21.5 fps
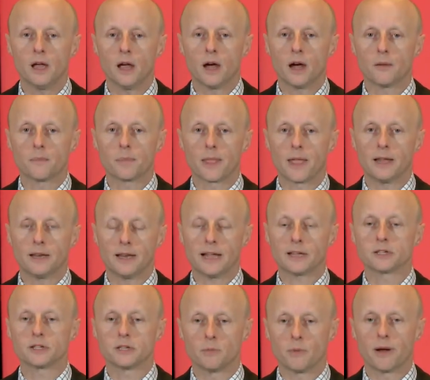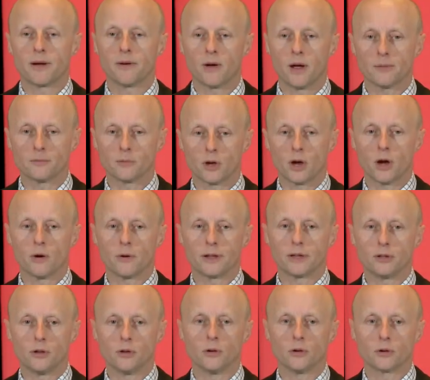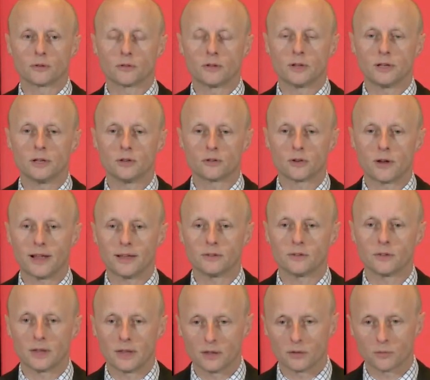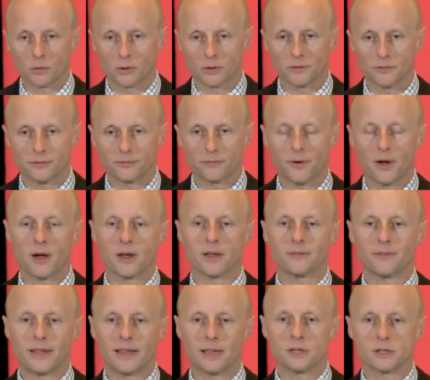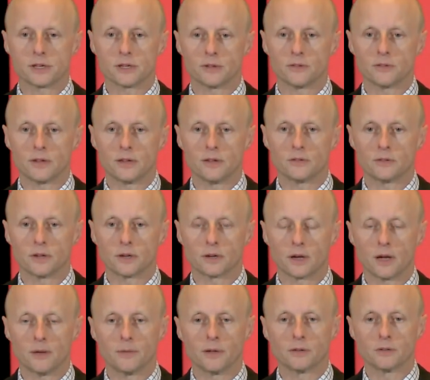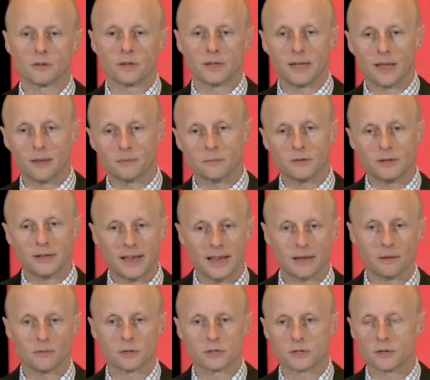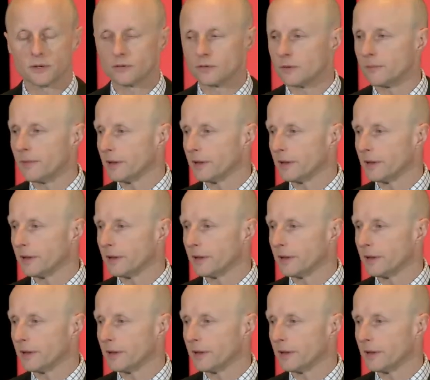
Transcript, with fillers: um, and actually where I'm going, New York City Transit is one of five agencies that come under the MTA, which is the